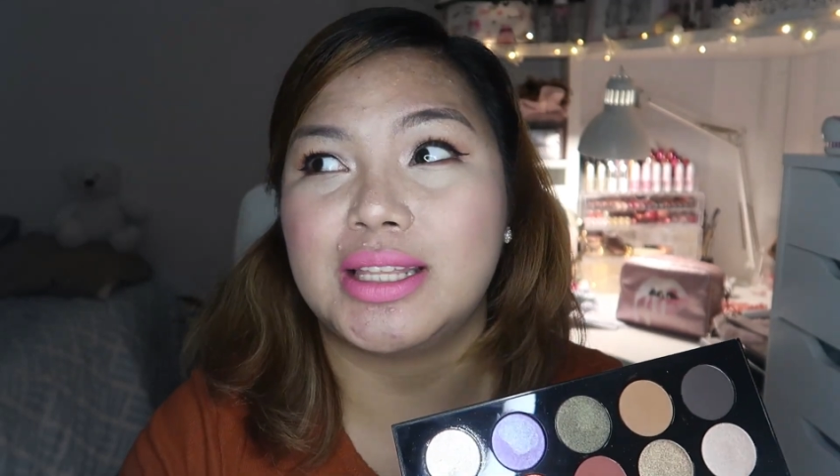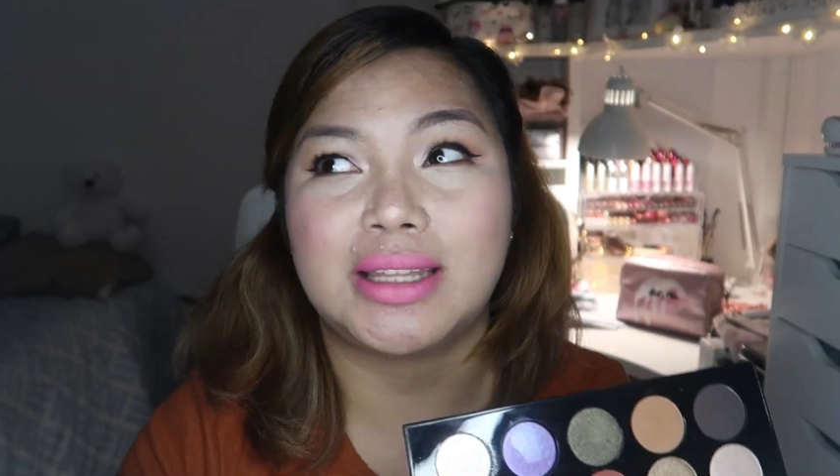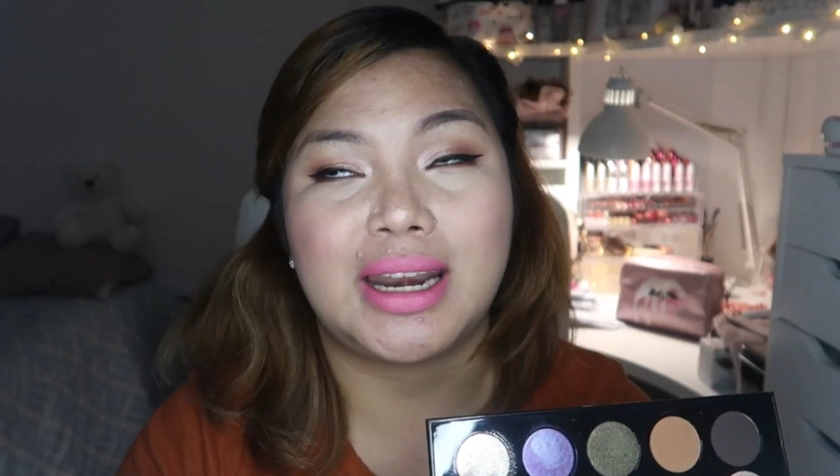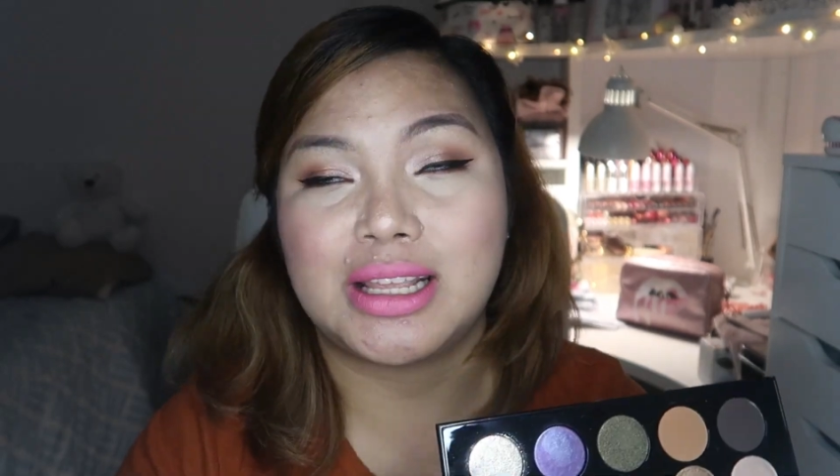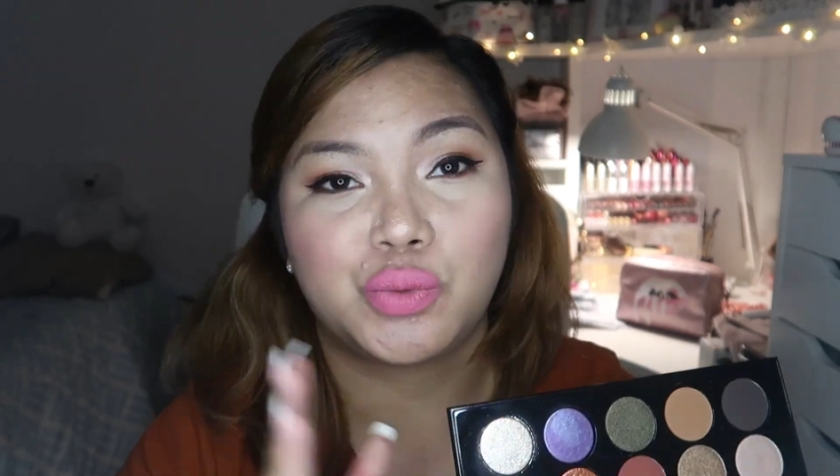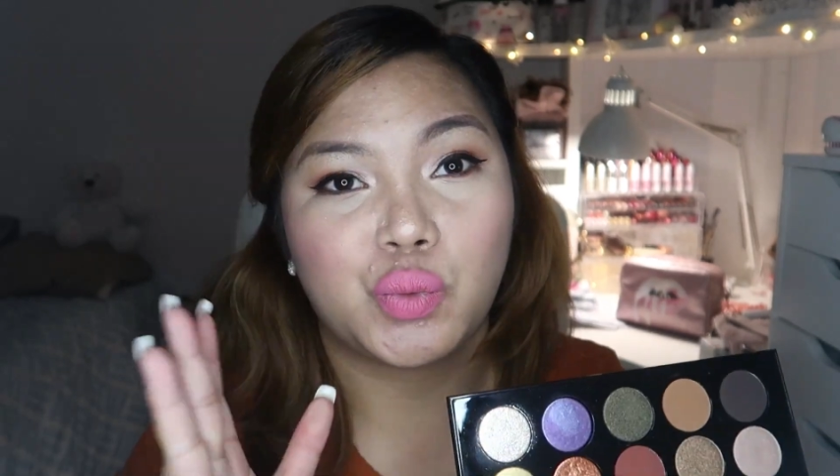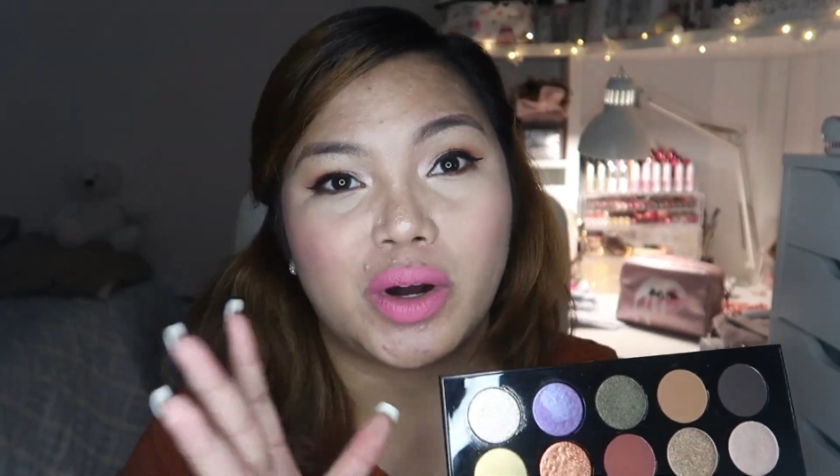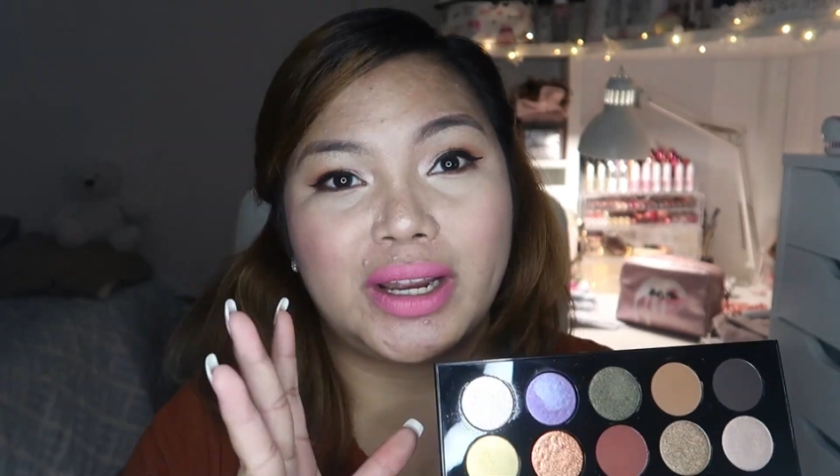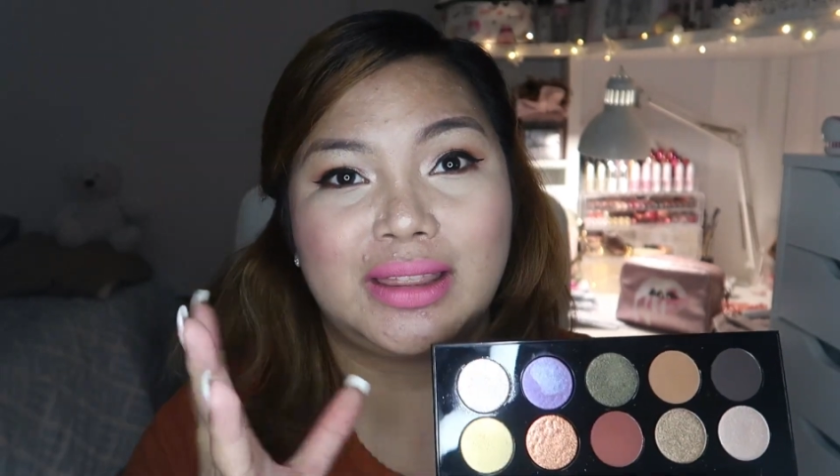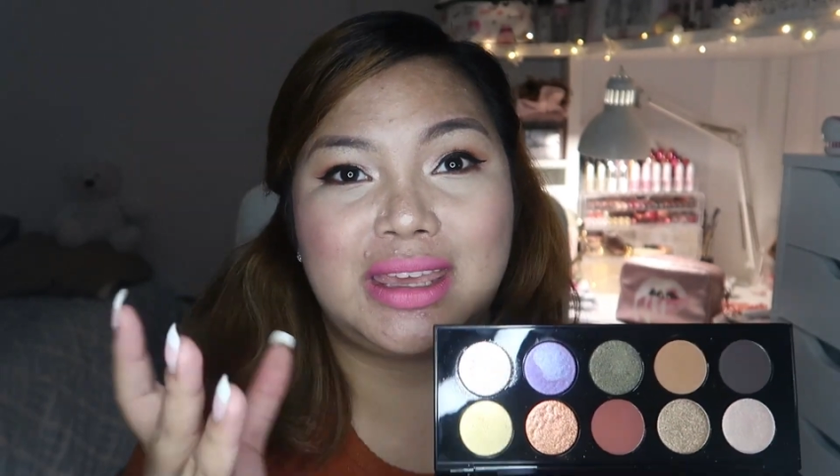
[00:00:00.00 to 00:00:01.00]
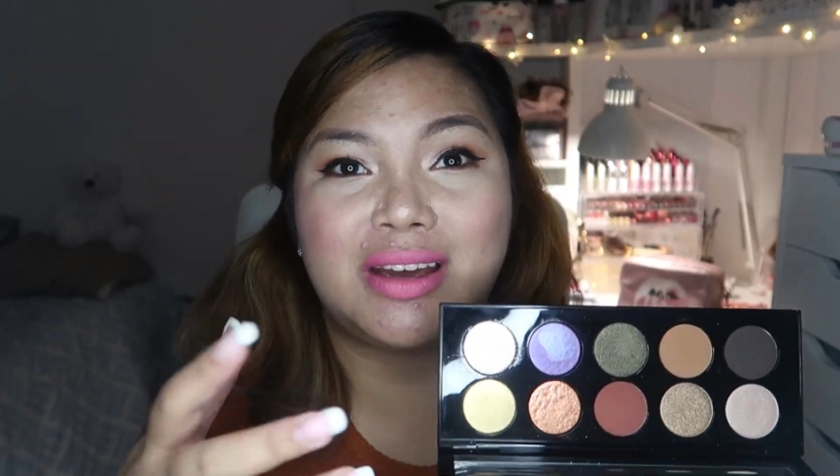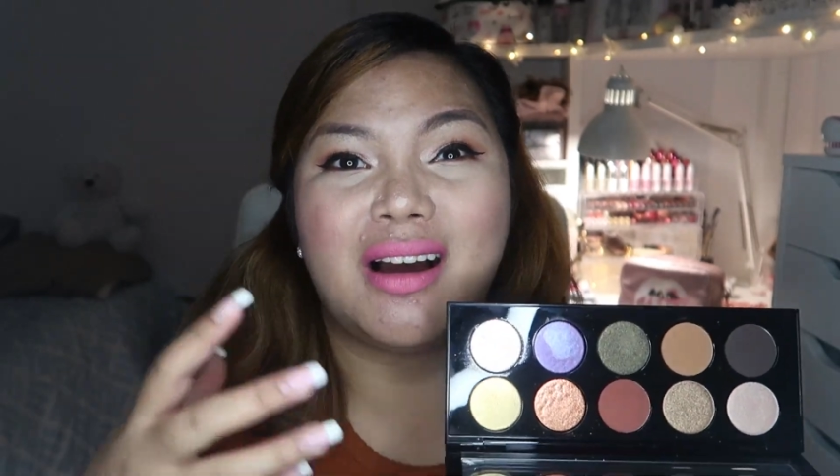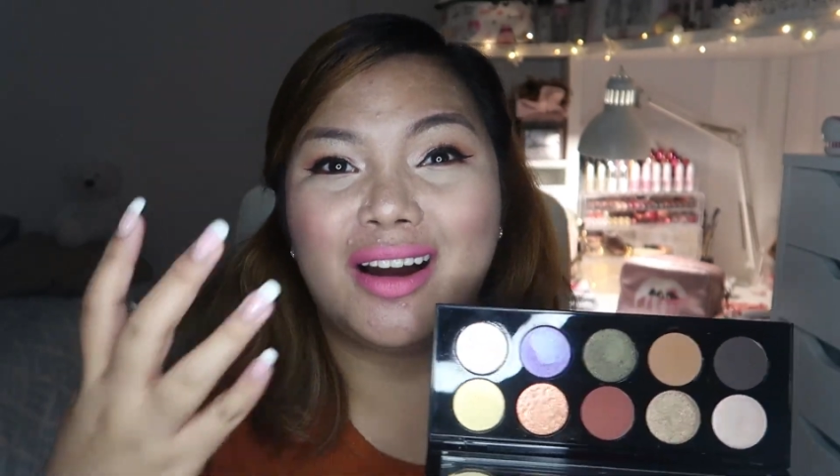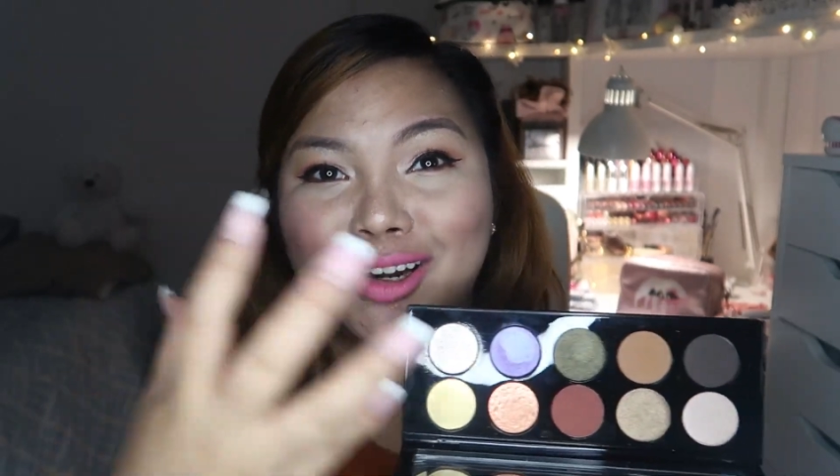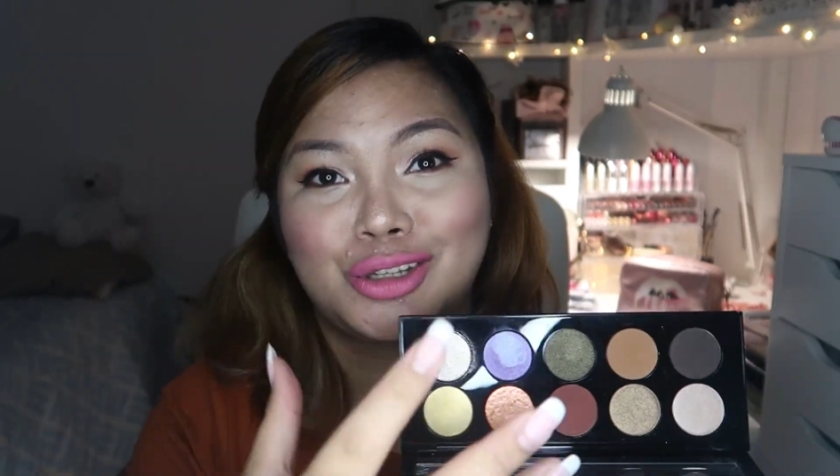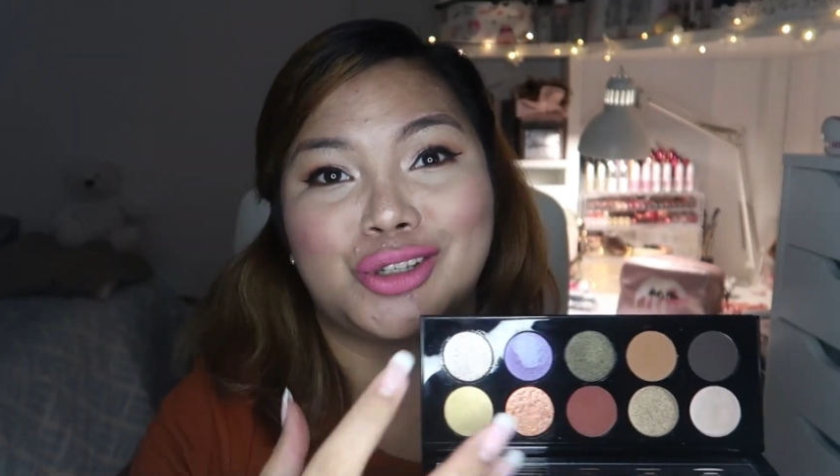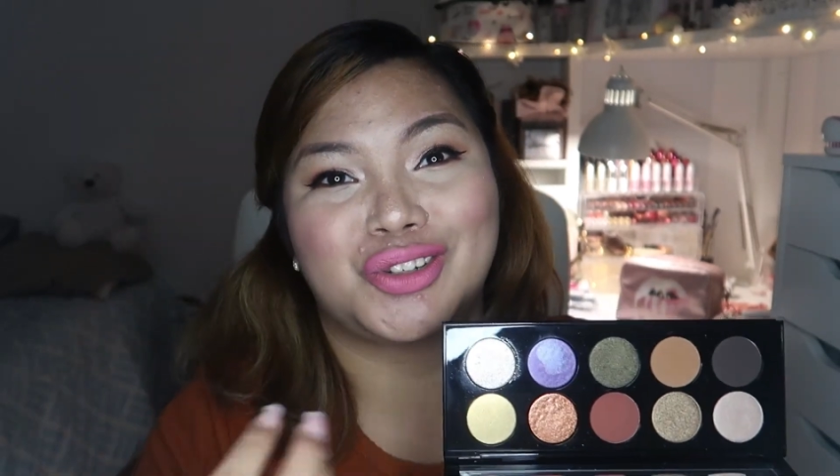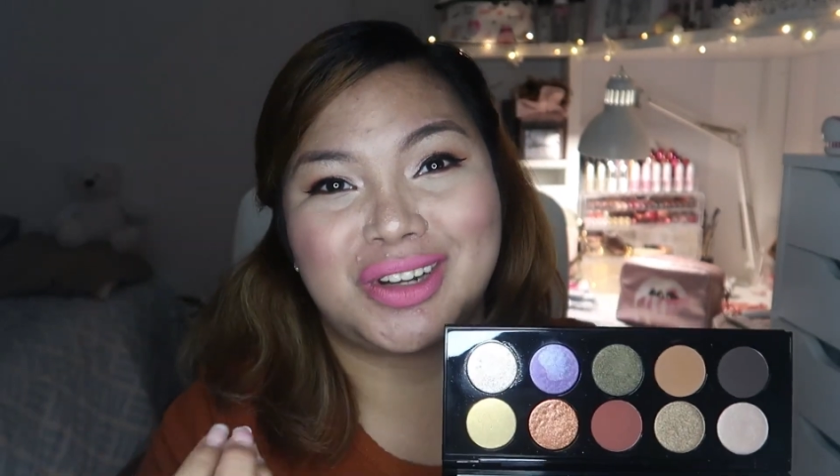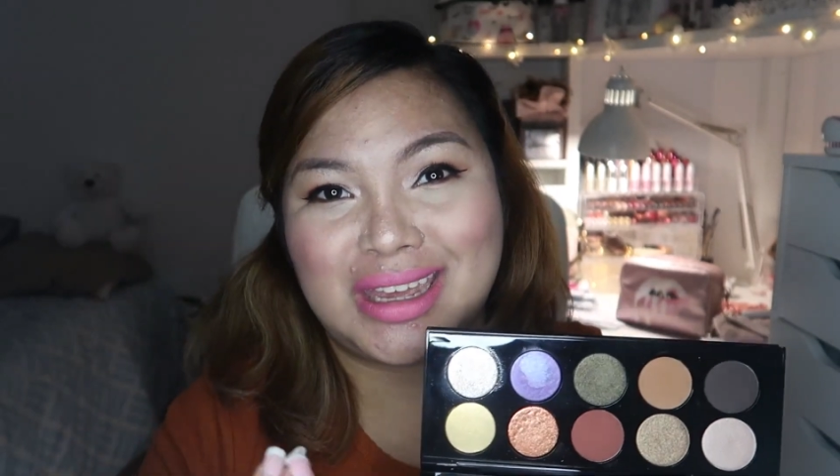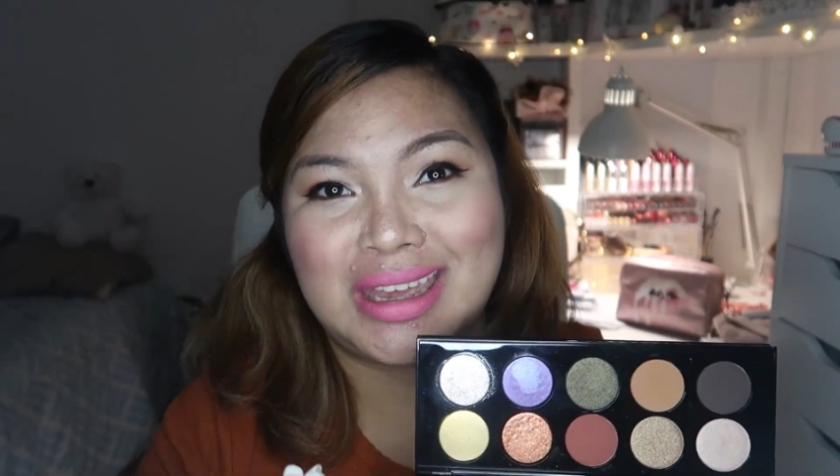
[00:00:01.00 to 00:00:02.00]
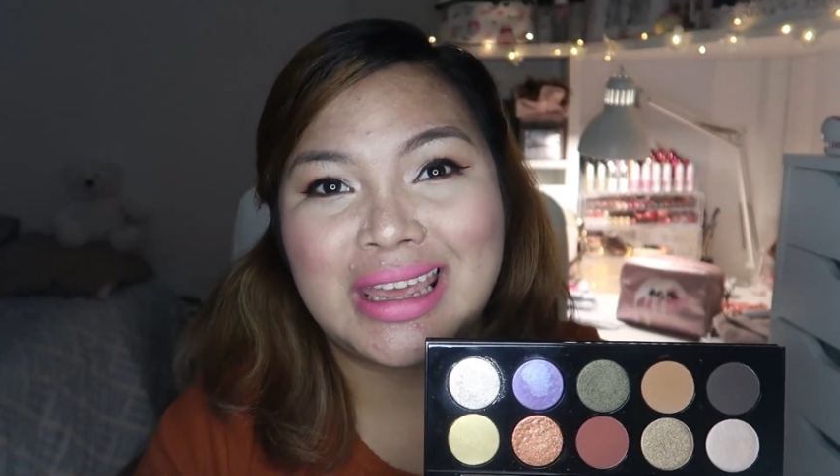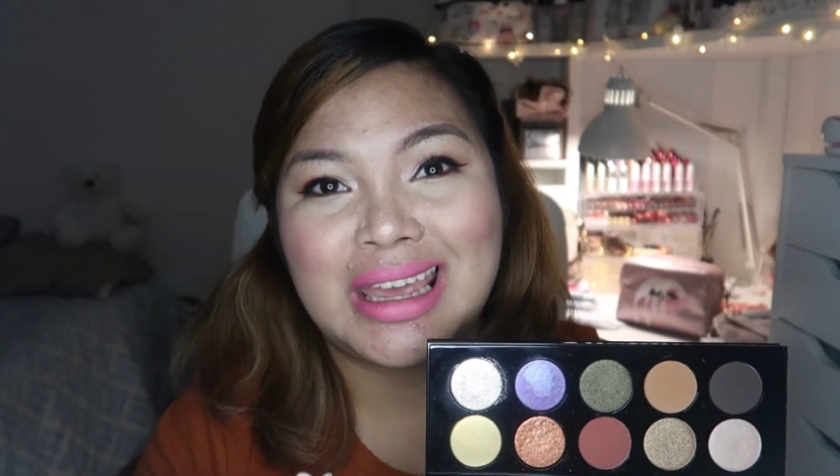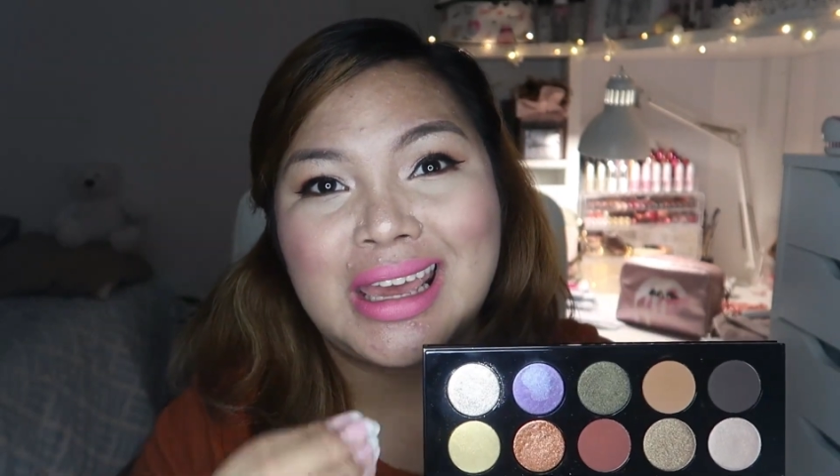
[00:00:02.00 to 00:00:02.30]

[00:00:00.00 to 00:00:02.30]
that is what the artistry